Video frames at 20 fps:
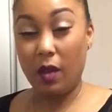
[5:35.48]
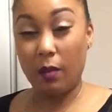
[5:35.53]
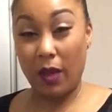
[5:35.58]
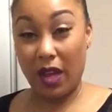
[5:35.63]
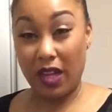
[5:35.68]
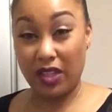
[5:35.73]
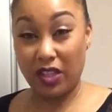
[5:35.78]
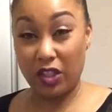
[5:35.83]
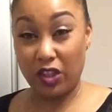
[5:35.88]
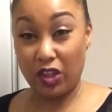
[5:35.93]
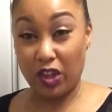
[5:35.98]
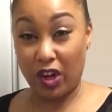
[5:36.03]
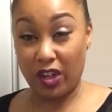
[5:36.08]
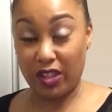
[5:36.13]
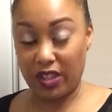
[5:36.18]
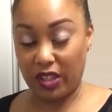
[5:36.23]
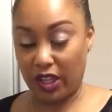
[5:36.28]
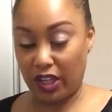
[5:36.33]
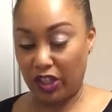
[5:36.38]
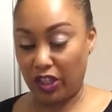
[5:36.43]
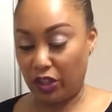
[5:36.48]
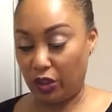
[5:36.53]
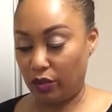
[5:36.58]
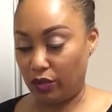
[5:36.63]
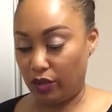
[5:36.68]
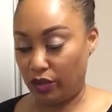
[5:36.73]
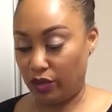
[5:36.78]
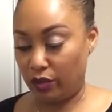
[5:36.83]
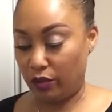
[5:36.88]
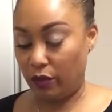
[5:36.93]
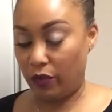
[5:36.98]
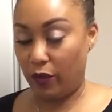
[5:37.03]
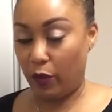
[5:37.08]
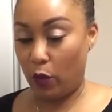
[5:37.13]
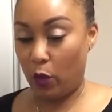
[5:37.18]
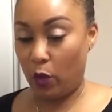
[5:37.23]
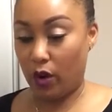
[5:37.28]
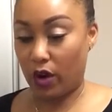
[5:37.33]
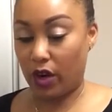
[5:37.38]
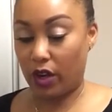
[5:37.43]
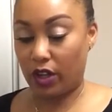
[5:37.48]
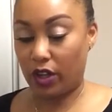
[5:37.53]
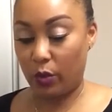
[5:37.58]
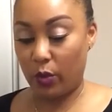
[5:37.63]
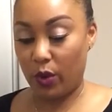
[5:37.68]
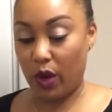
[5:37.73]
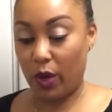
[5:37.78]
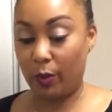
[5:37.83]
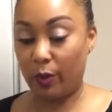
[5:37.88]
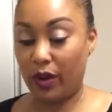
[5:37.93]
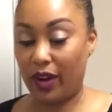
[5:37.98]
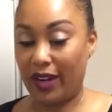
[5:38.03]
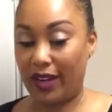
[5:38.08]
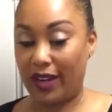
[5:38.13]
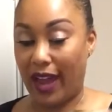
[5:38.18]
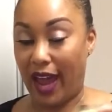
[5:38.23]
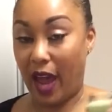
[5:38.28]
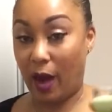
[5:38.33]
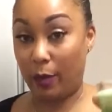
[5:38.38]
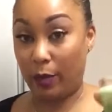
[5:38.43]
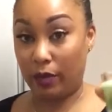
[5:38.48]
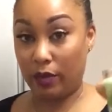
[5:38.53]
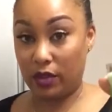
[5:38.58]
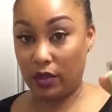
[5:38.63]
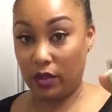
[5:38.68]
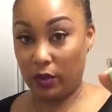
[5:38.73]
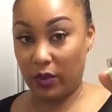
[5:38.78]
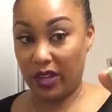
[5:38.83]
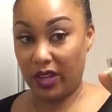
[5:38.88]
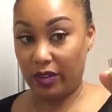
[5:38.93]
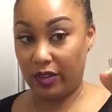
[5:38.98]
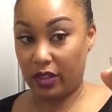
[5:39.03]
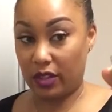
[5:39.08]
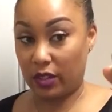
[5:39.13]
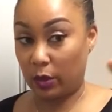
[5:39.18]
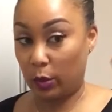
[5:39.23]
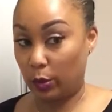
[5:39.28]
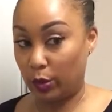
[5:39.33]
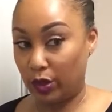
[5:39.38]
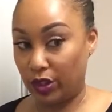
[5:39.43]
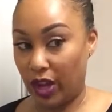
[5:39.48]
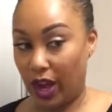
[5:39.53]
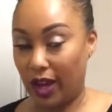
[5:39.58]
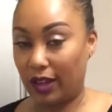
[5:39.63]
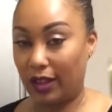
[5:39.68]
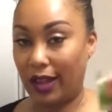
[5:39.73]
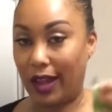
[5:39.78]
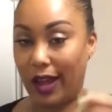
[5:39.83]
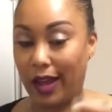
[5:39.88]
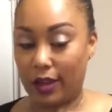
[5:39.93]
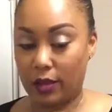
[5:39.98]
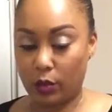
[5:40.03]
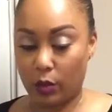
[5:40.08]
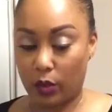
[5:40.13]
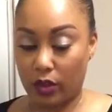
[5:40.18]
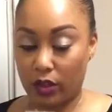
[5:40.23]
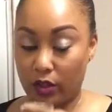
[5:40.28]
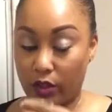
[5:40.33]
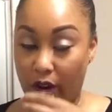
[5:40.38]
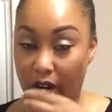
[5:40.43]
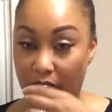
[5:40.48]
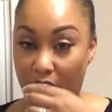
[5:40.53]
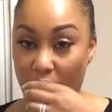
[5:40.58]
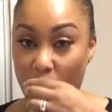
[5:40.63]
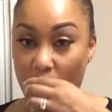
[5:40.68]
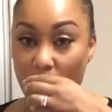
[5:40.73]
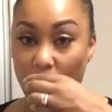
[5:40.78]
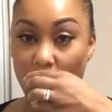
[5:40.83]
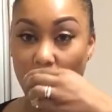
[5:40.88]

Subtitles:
mason jars that I showed you for cucumber and apple. So here's a little shot glass. We're gonna try it.